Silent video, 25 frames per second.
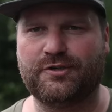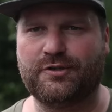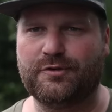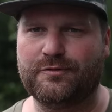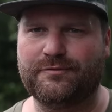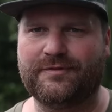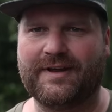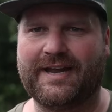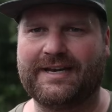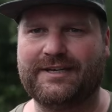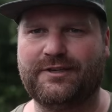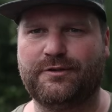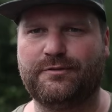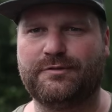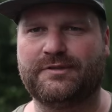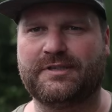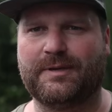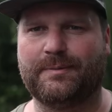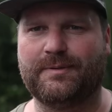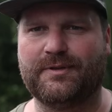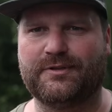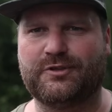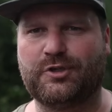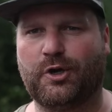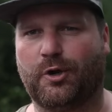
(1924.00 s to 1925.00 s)
a new venue,
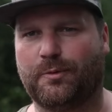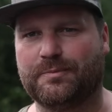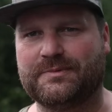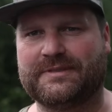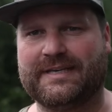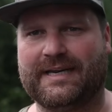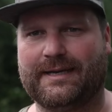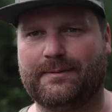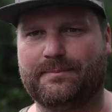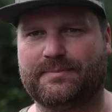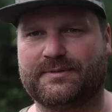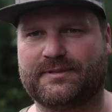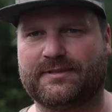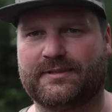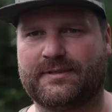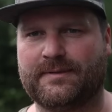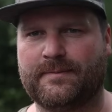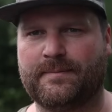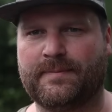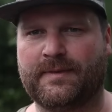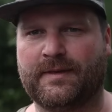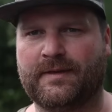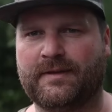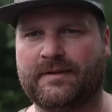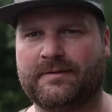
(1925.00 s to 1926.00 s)
some of the top tips:
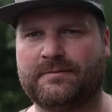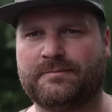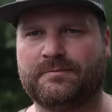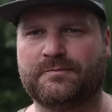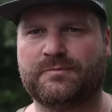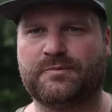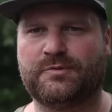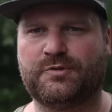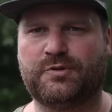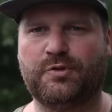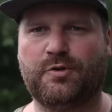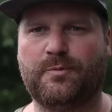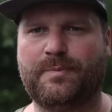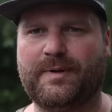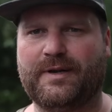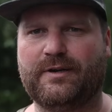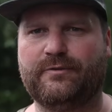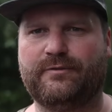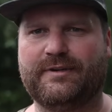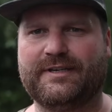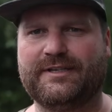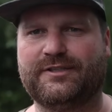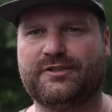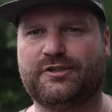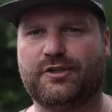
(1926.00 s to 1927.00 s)
do a bit
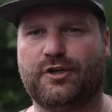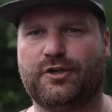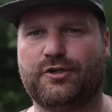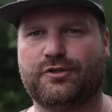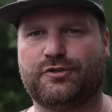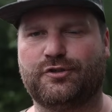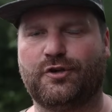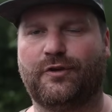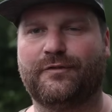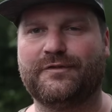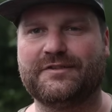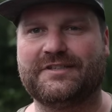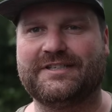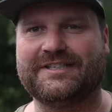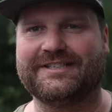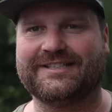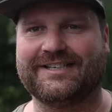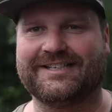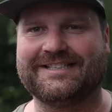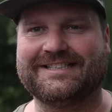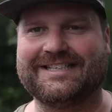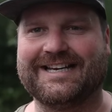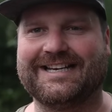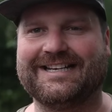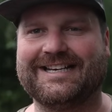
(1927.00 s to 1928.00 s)
of research. Obviously, as
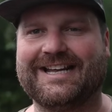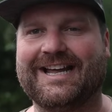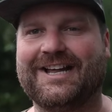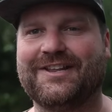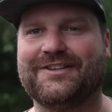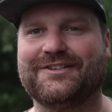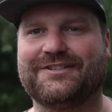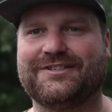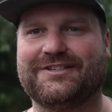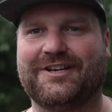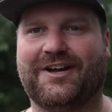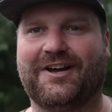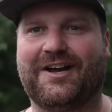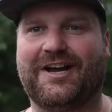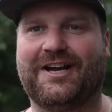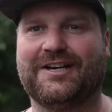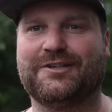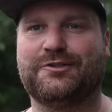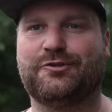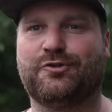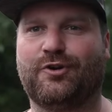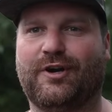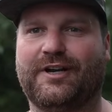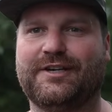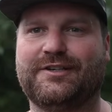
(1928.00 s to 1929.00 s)
I said at the start, I
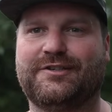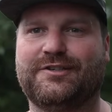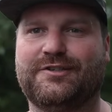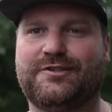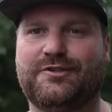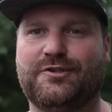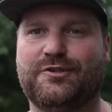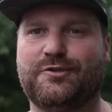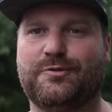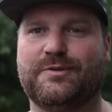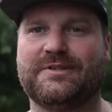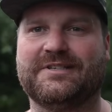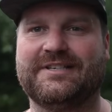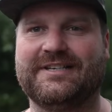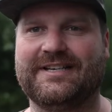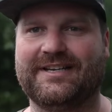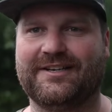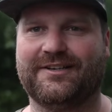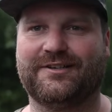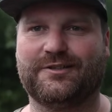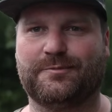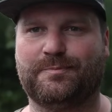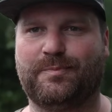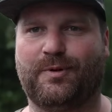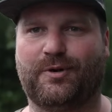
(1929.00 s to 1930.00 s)
tried to do as
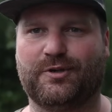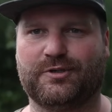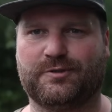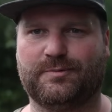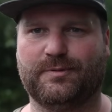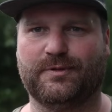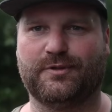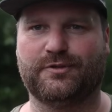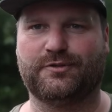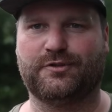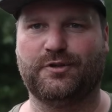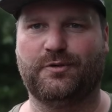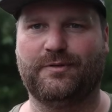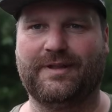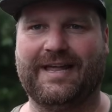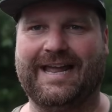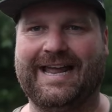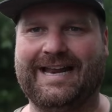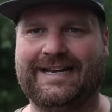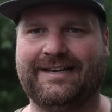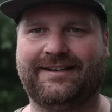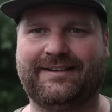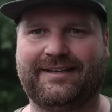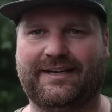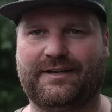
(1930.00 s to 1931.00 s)
little as possible so that
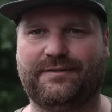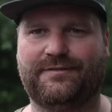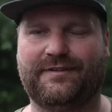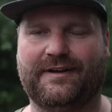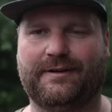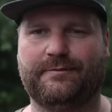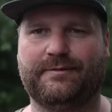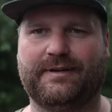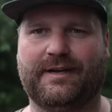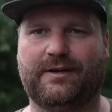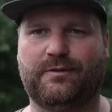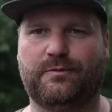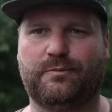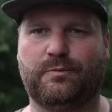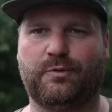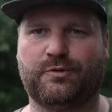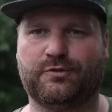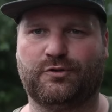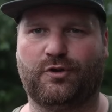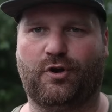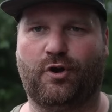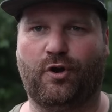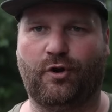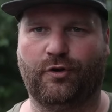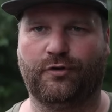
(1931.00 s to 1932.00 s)
anything I found out was
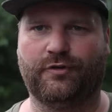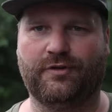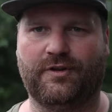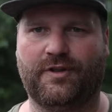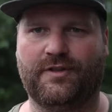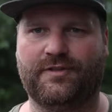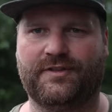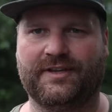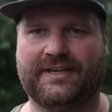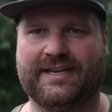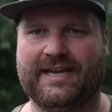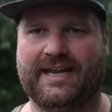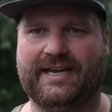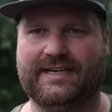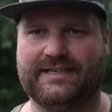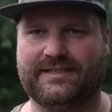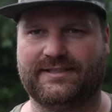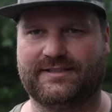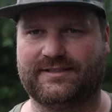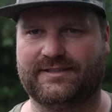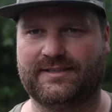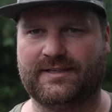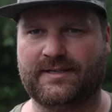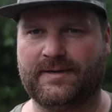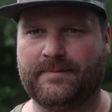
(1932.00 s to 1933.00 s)
on the
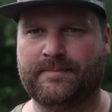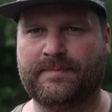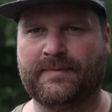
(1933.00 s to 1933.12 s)
case.